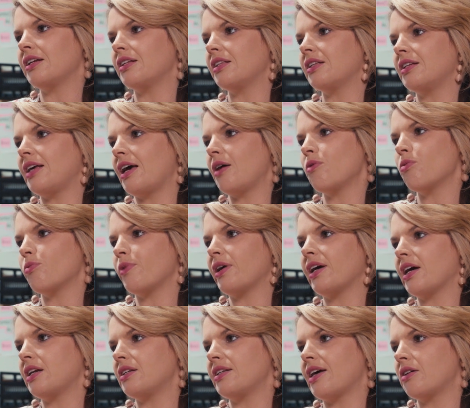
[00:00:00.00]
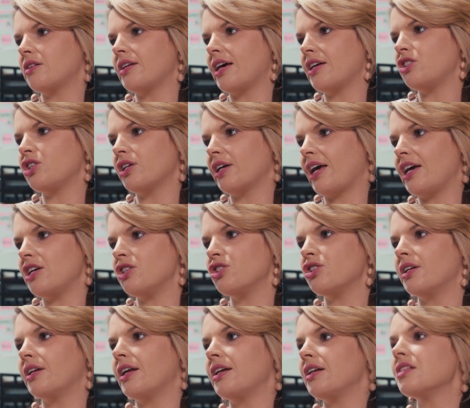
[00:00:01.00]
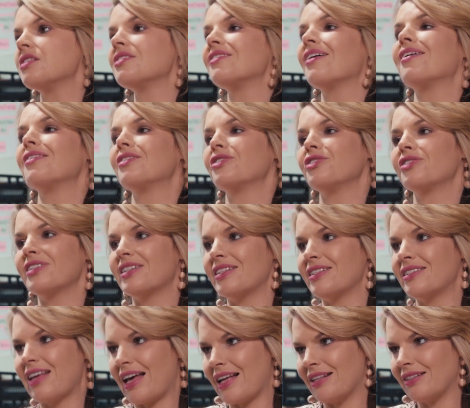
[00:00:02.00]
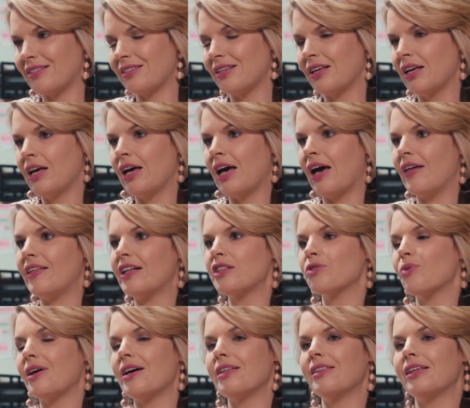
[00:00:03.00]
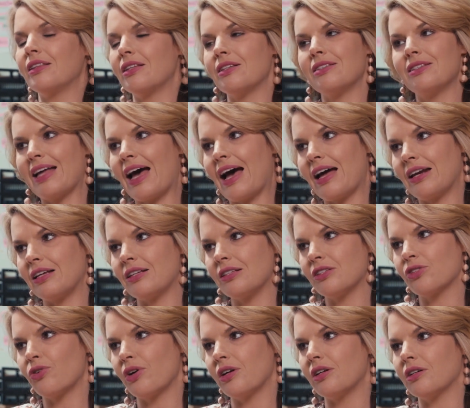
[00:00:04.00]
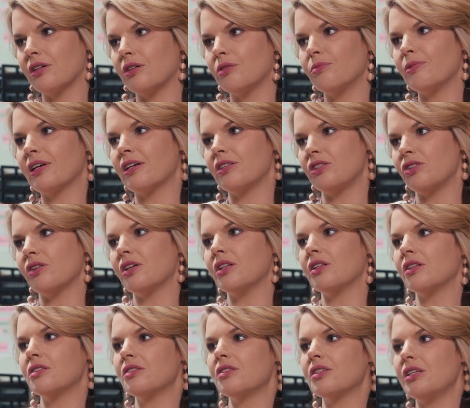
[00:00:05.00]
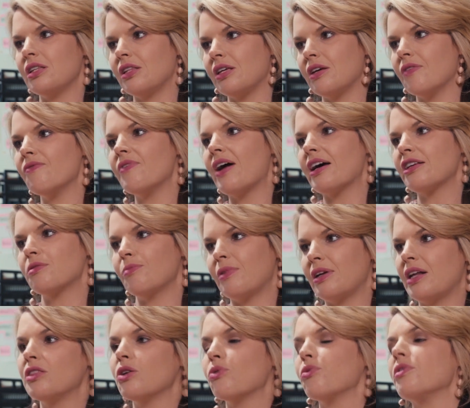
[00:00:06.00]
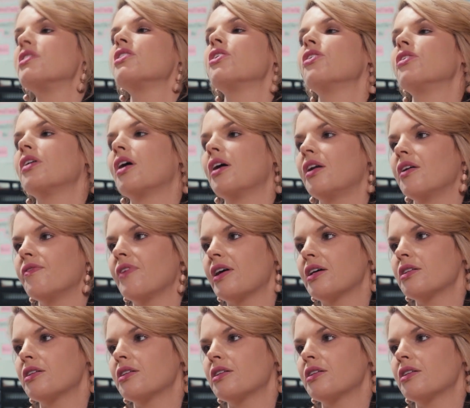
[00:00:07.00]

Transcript: the end of the day when we get down to education, and it's dollars and cents. And that's why I think this data is critical, because you can see the investment and the return on